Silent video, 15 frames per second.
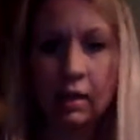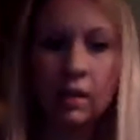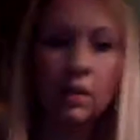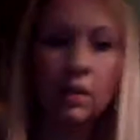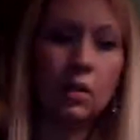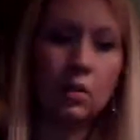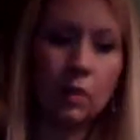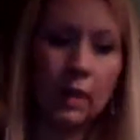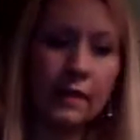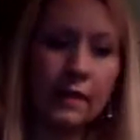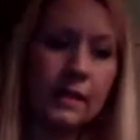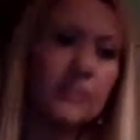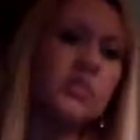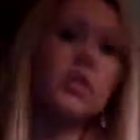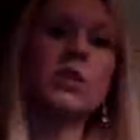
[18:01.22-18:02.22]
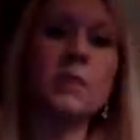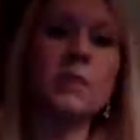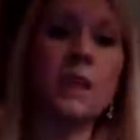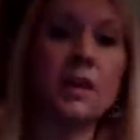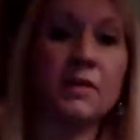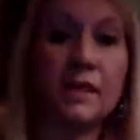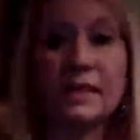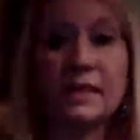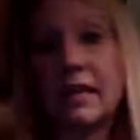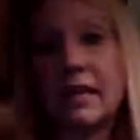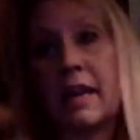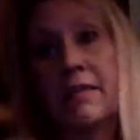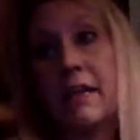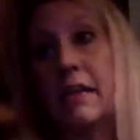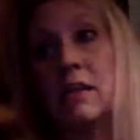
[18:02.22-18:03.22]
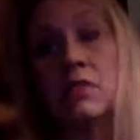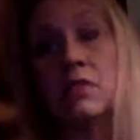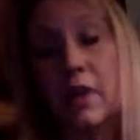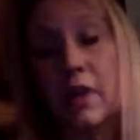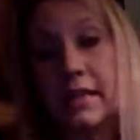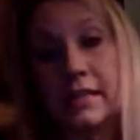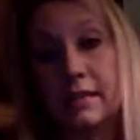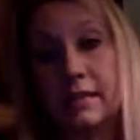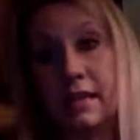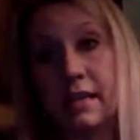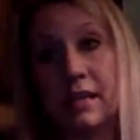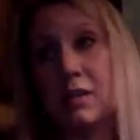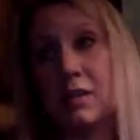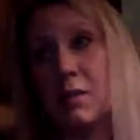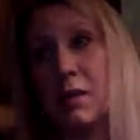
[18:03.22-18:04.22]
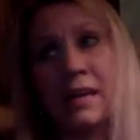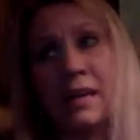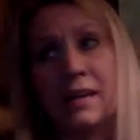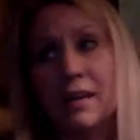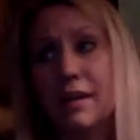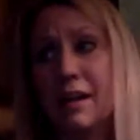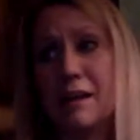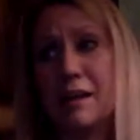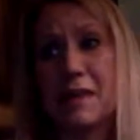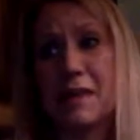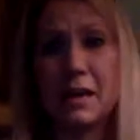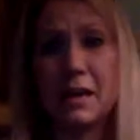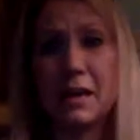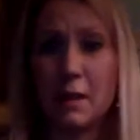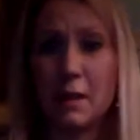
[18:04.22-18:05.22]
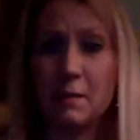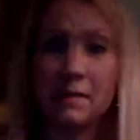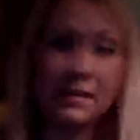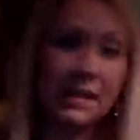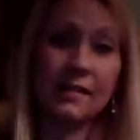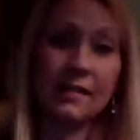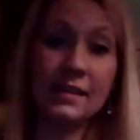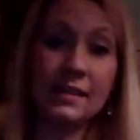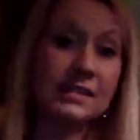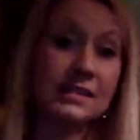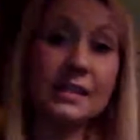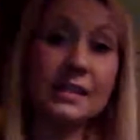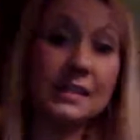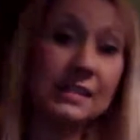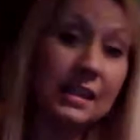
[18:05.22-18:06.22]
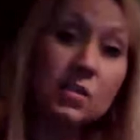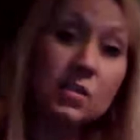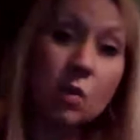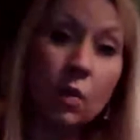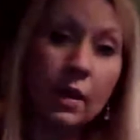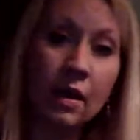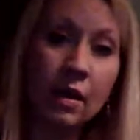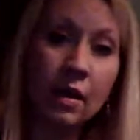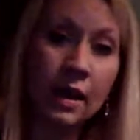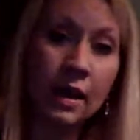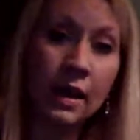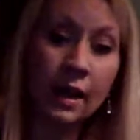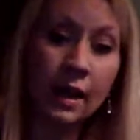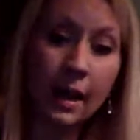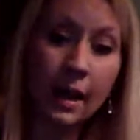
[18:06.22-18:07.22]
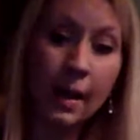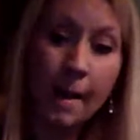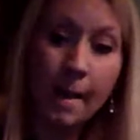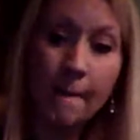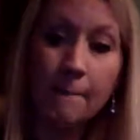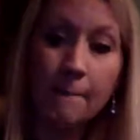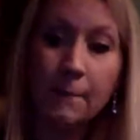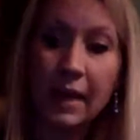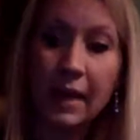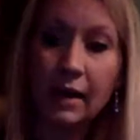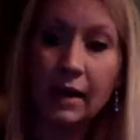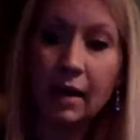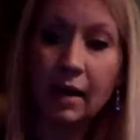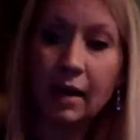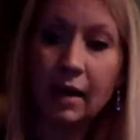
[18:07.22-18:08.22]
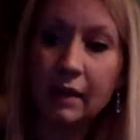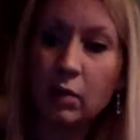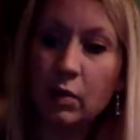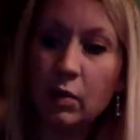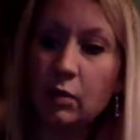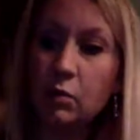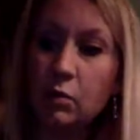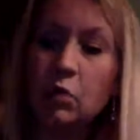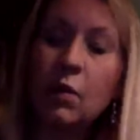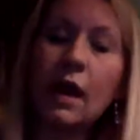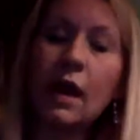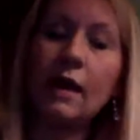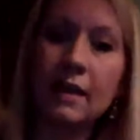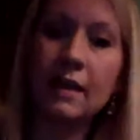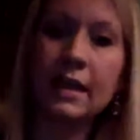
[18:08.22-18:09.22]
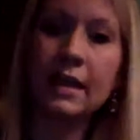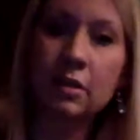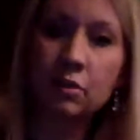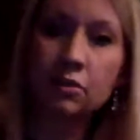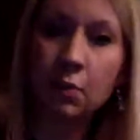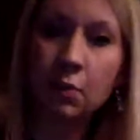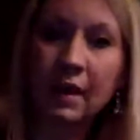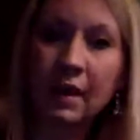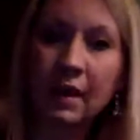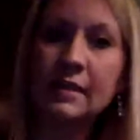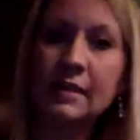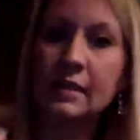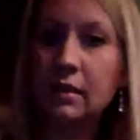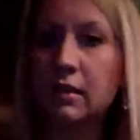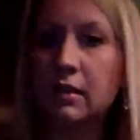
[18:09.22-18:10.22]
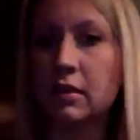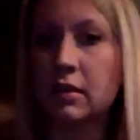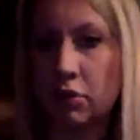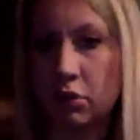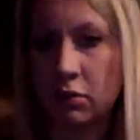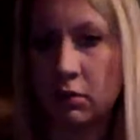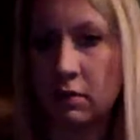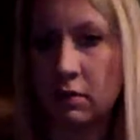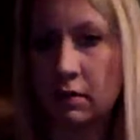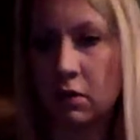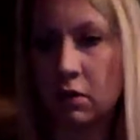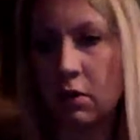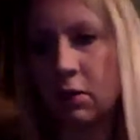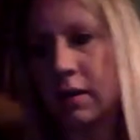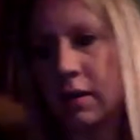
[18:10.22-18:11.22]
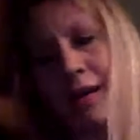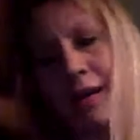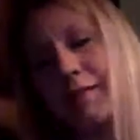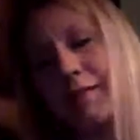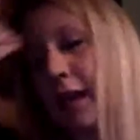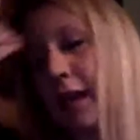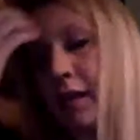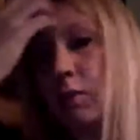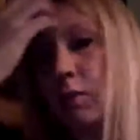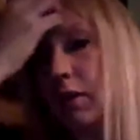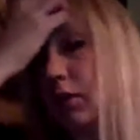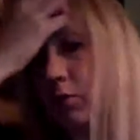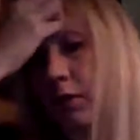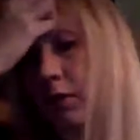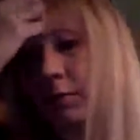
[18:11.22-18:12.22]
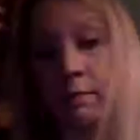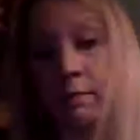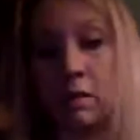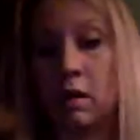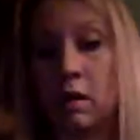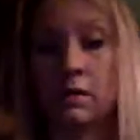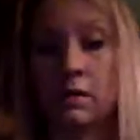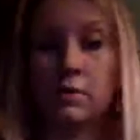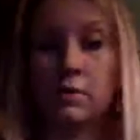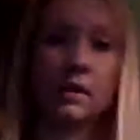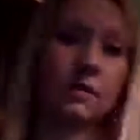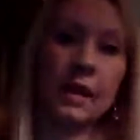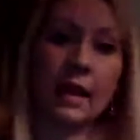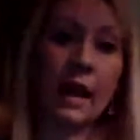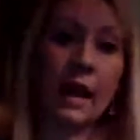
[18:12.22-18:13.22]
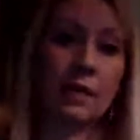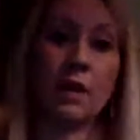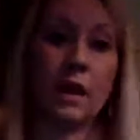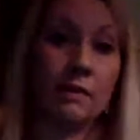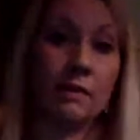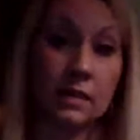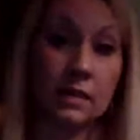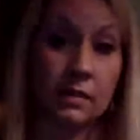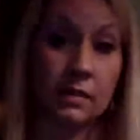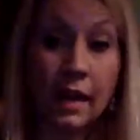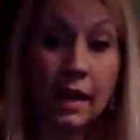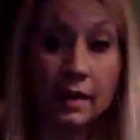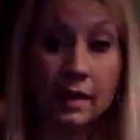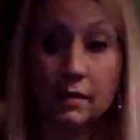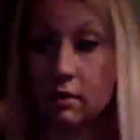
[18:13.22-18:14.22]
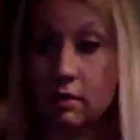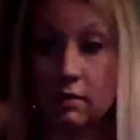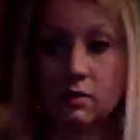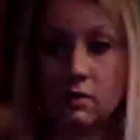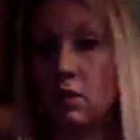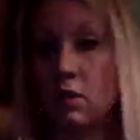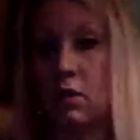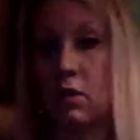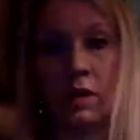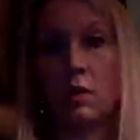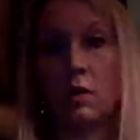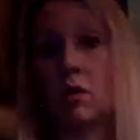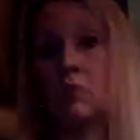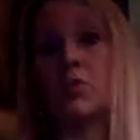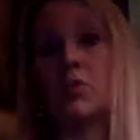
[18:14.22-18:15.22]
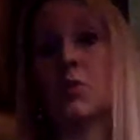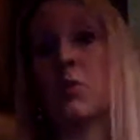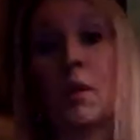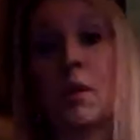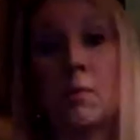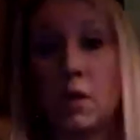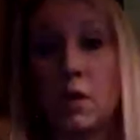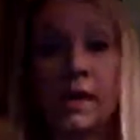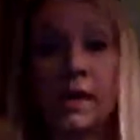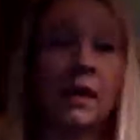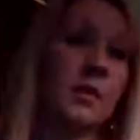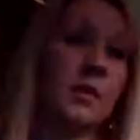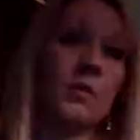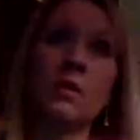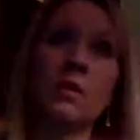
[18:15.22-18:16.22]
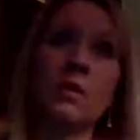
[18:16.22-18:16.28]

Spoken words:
I think it's good to be authentic. I think it's fine to say, you know what, I've had a crappy day. This is going on. But I think when you do have that inner joy, it still exudes, and anyone who's read my blog knows that, like, I will have these nights of, I'll just crumble, and I will,